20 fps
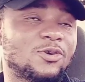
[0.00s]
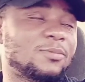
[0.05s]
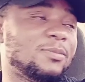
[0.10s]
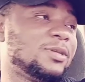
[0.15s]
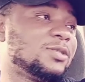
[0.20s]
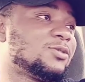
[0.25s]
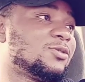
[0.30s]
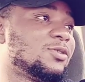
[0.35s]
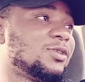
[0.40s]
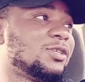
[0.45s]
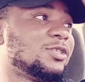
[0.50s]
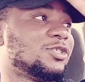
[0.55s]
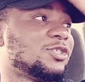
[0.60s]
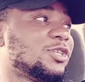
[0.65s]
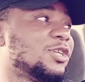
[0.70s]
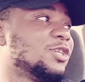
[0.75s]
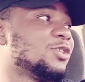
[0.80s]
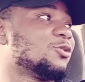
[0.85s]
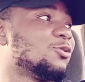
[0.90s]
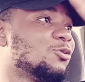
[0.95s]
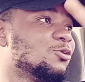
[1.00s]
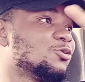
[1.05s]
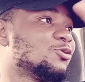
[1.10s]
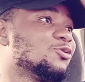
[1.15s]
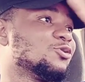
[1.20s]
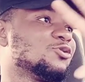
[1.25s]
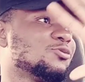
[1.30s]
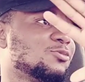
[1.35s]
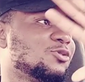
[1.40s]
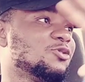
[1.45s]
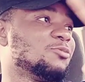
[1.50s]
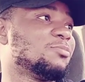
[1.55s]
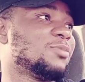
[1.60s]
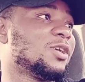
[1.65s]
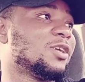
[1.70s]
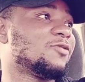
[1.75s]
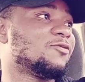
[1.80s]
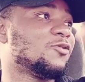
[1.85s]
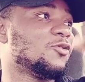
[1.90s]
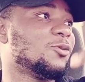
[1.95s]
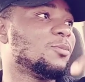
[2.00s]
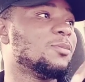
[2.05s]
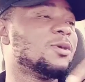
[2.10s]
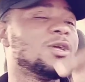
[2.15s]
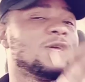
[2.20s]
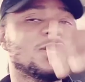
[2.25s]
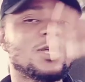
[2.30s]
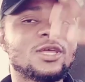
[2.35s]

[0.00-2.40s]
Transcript: comment on it, share it on our social media platform,